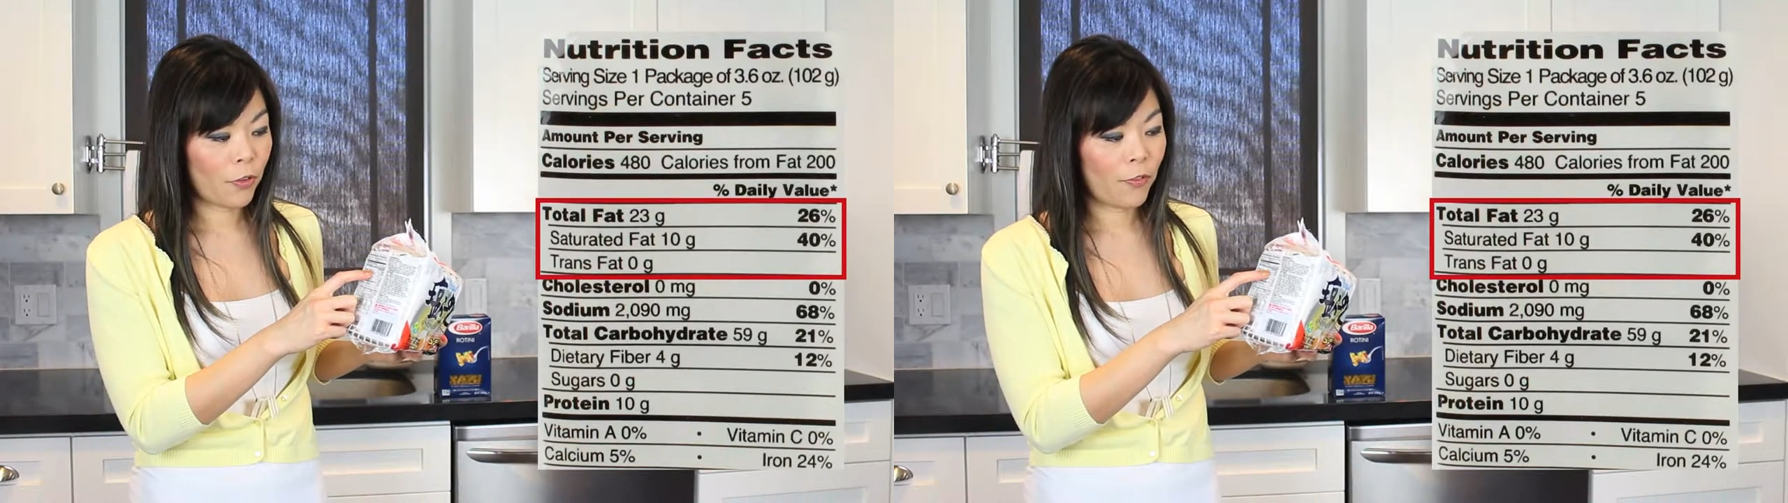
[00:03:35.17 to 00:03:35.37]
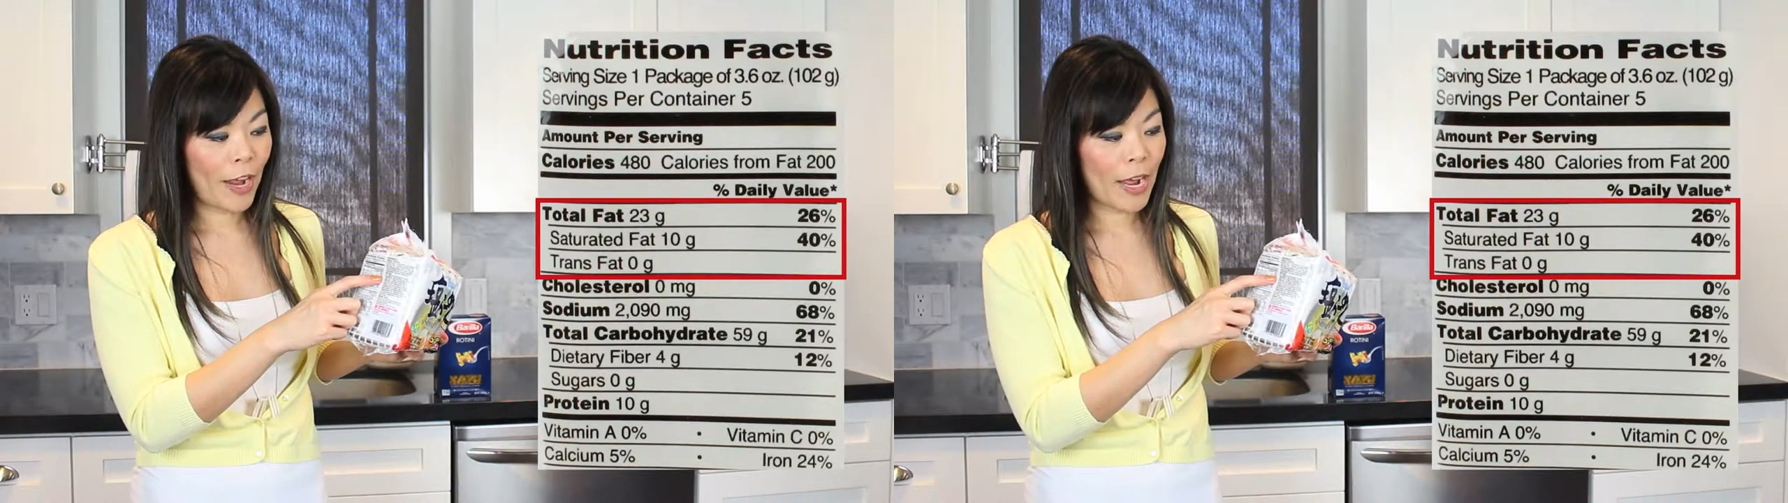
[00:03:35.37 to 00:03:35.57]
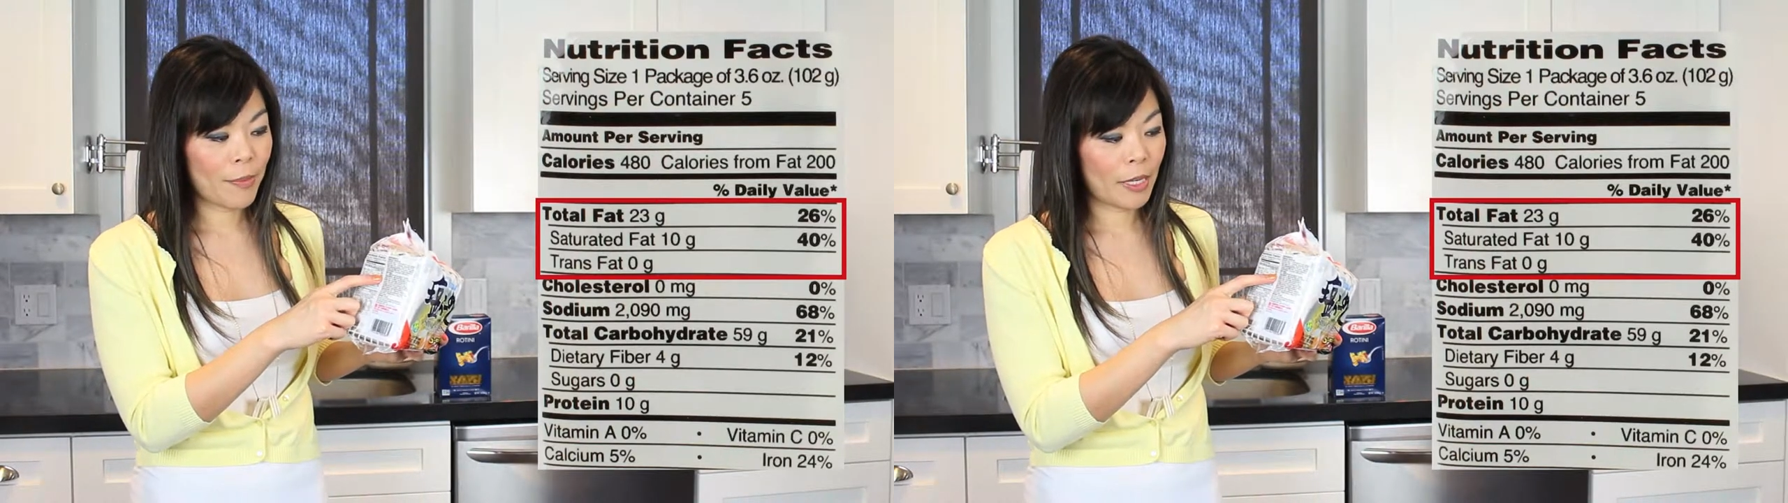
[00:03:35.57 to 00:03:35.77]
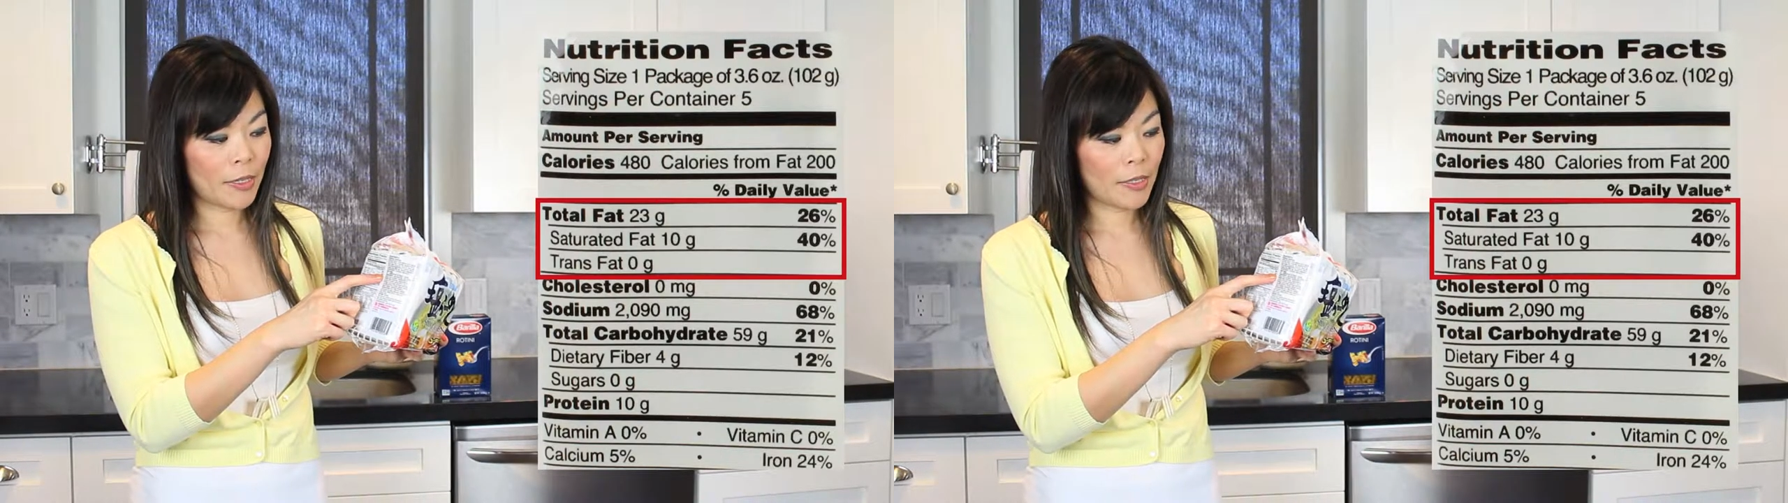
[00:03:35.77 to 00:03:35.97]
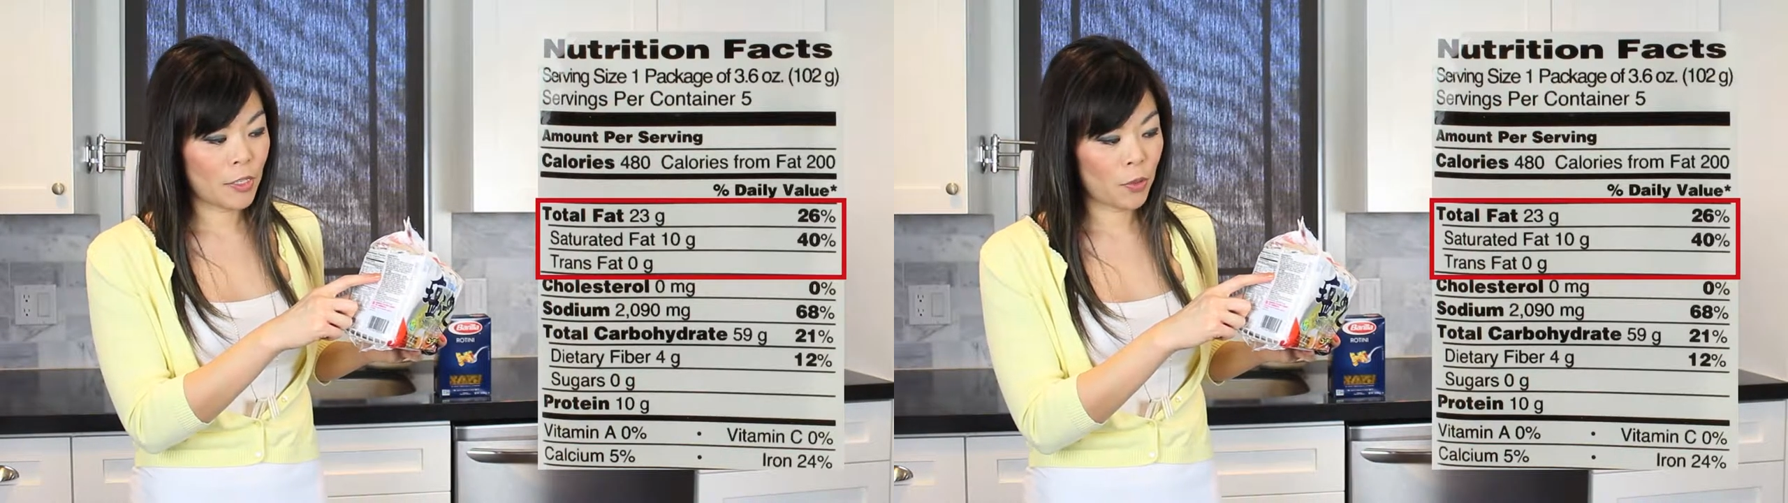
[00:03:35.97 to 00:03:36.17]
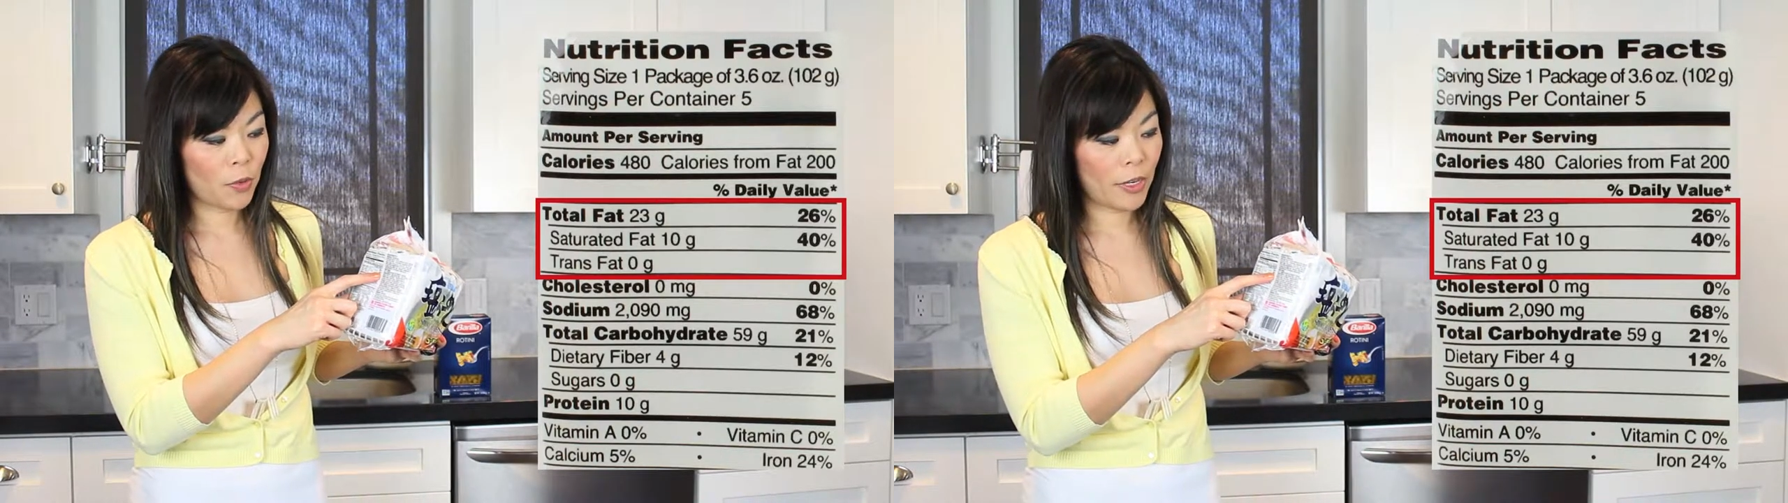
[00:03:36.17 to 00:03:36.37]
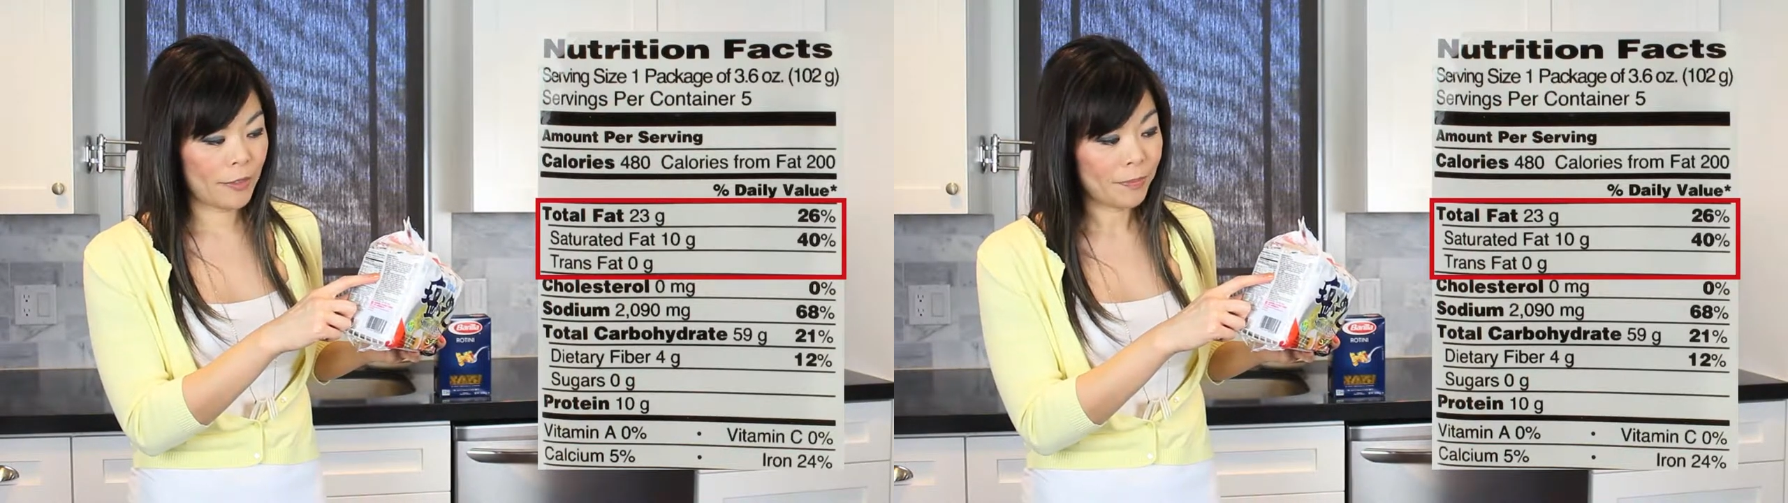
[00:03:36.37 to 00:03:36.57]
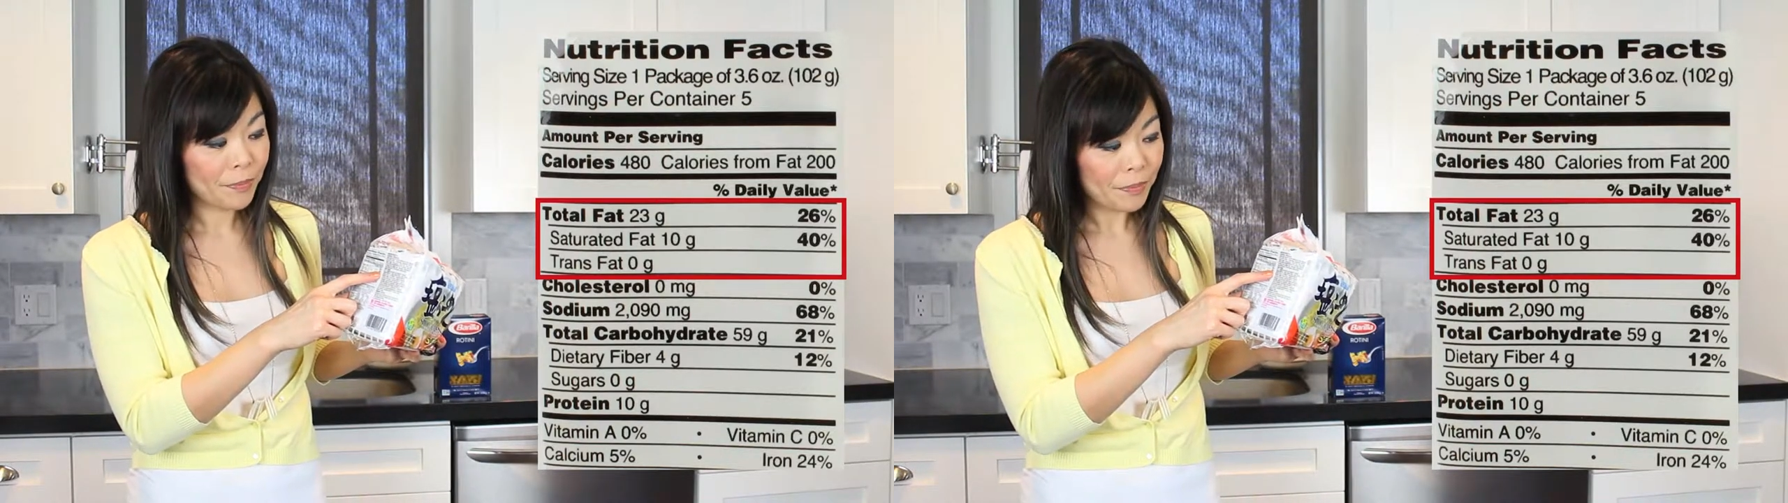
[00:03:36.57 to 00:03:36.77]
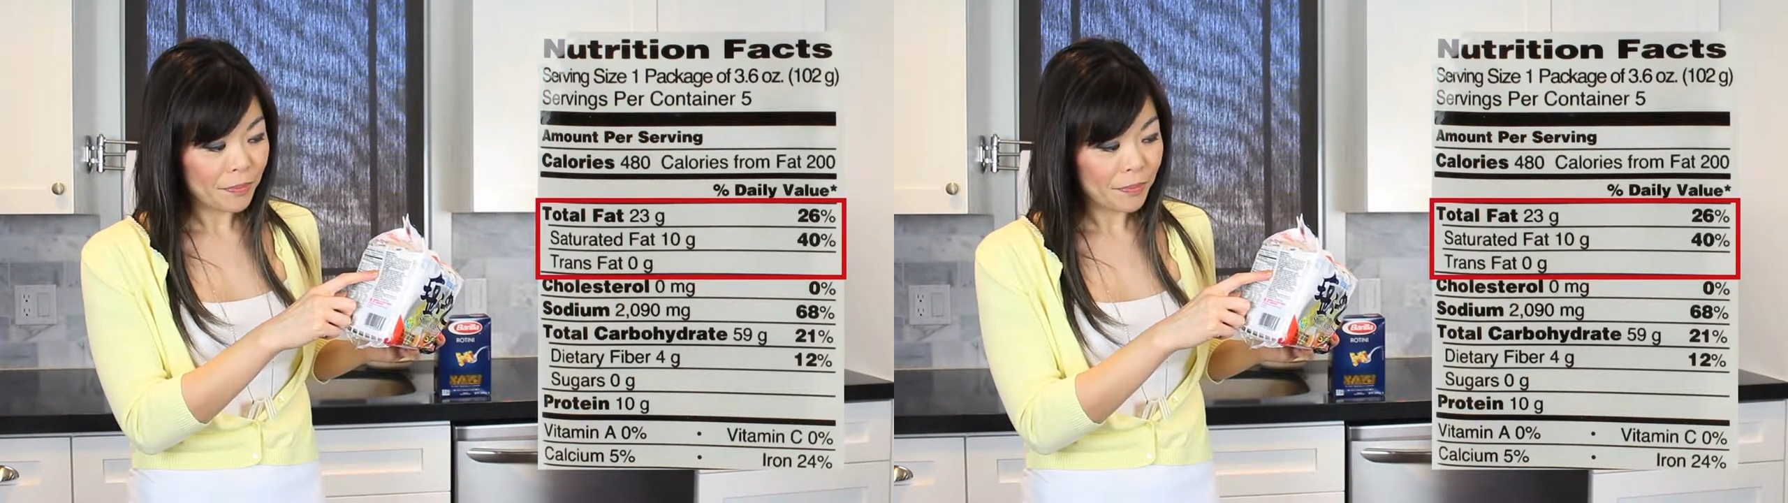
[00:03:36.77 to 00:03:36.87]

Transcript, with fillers: fat because this one,